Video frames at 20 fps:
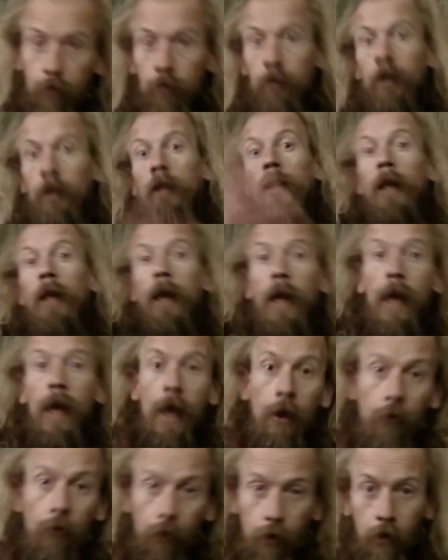in their
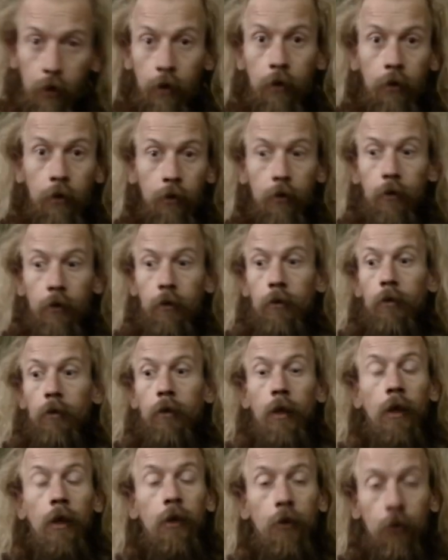area,
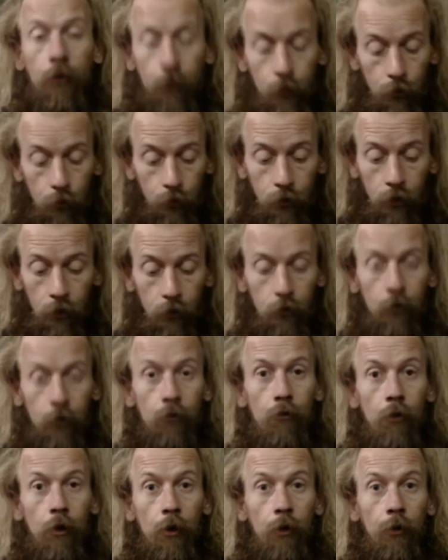they could use it to
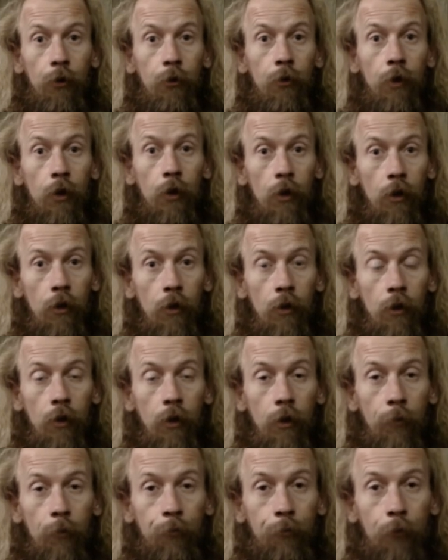grow
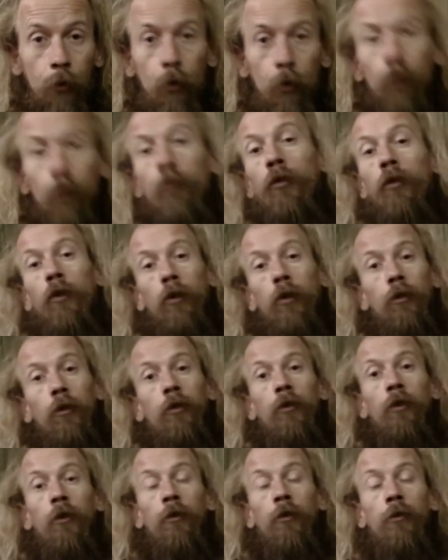um, all
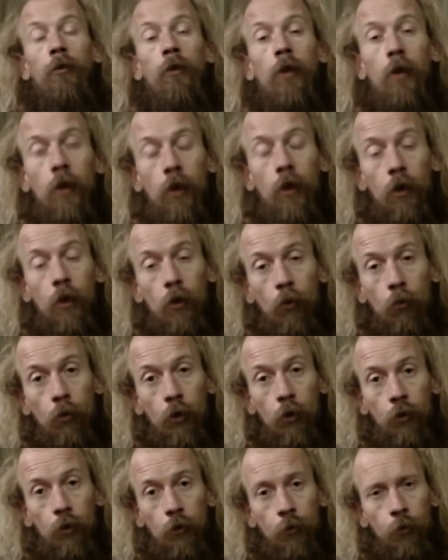sorts of
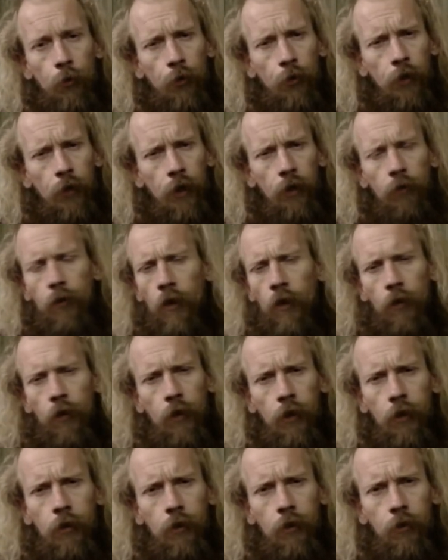wonderful things that
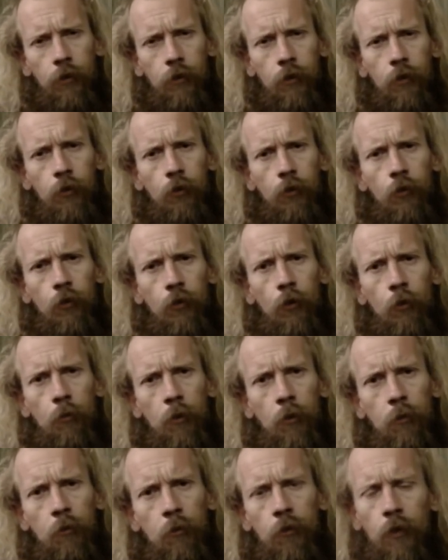they could consume
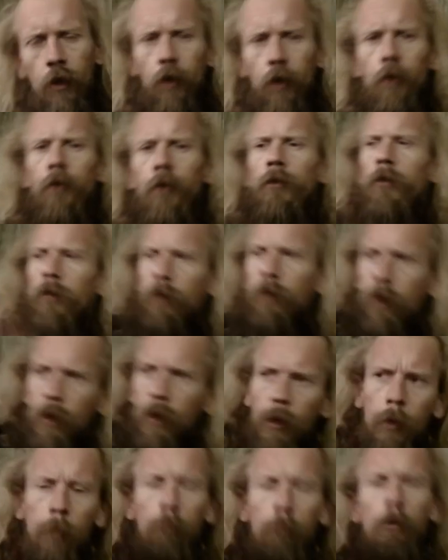themselves and
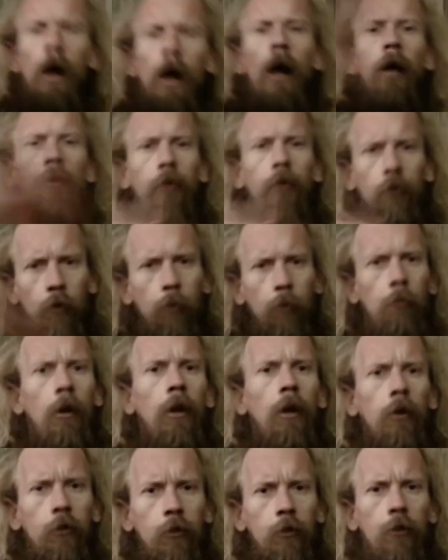barter
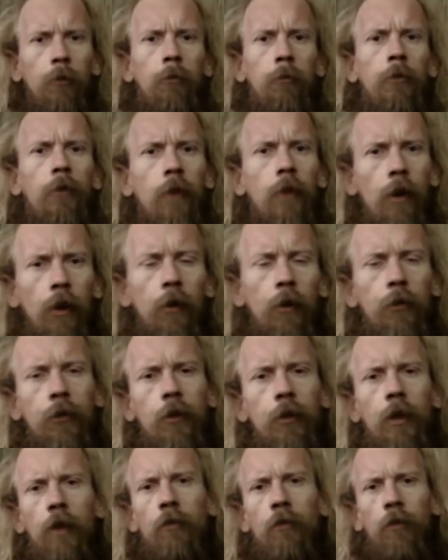amongst themselves,
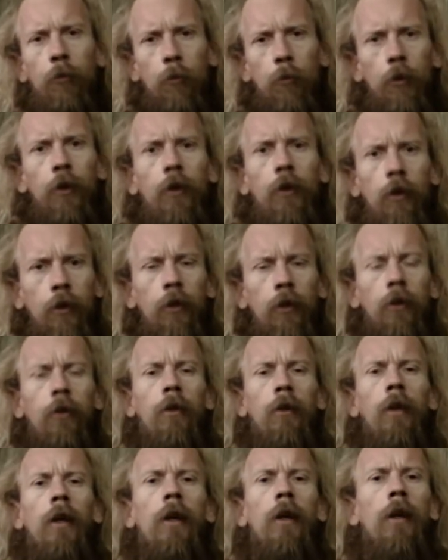and everybody could
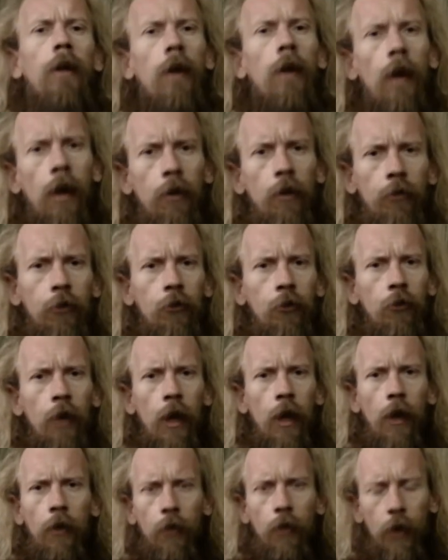have a
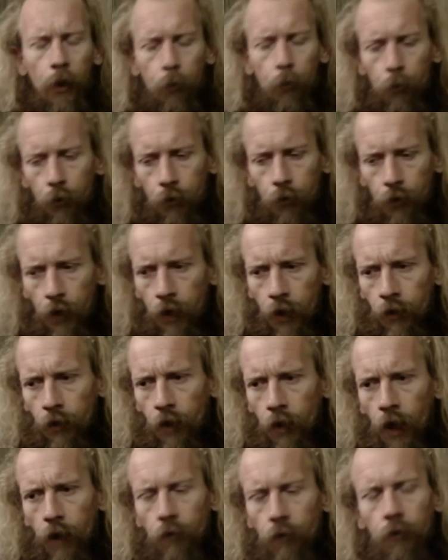share. They would then
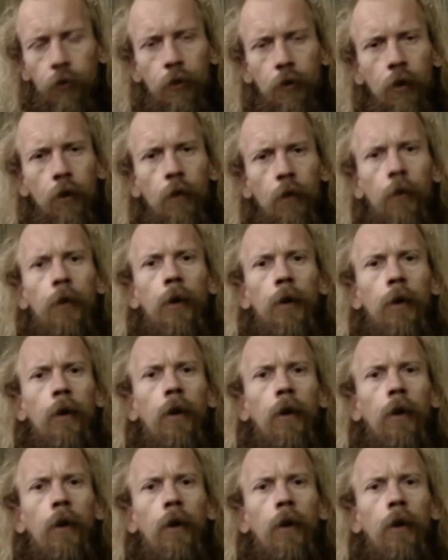have an,